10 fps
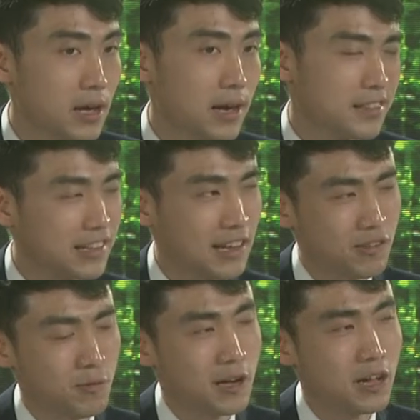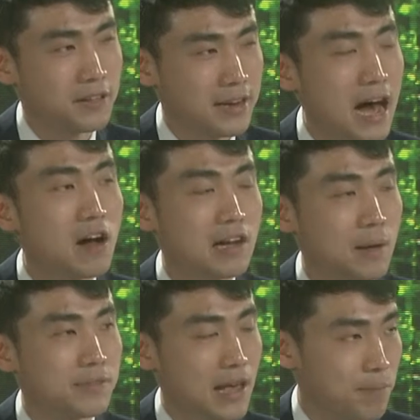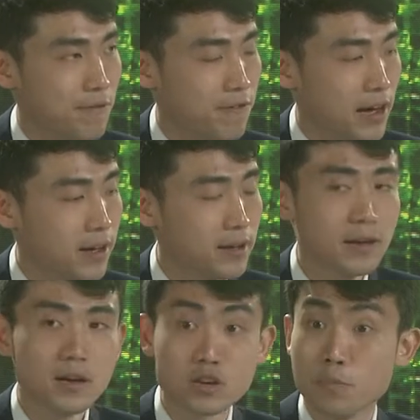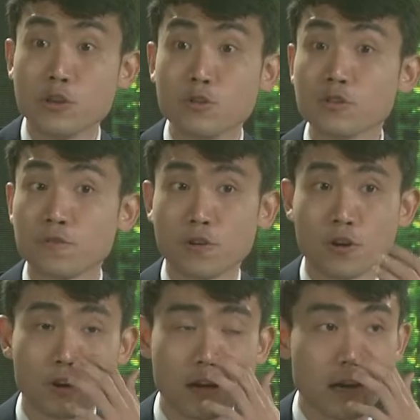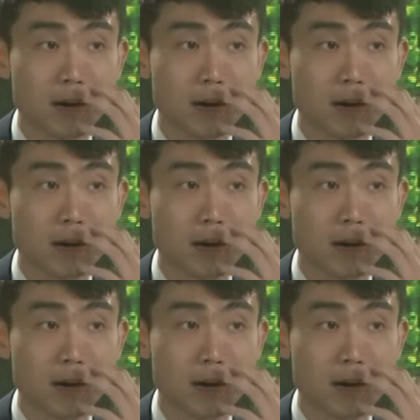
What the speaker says: in this case we call it an outcomes amplifier, could be used for